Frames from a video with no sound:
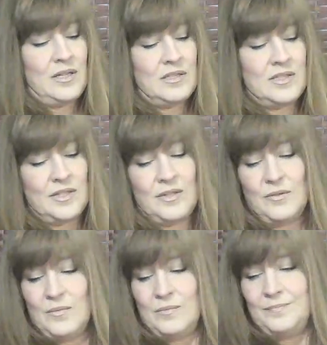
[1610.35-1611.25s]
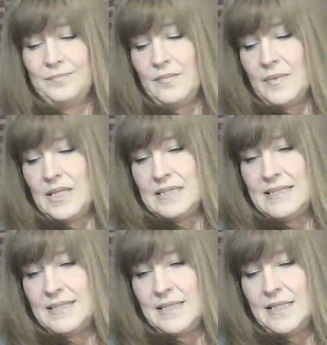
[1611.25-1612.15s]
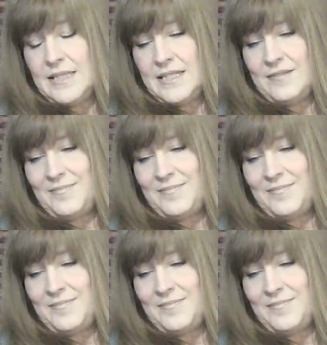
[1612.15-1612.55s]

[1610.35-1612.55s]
So let's see.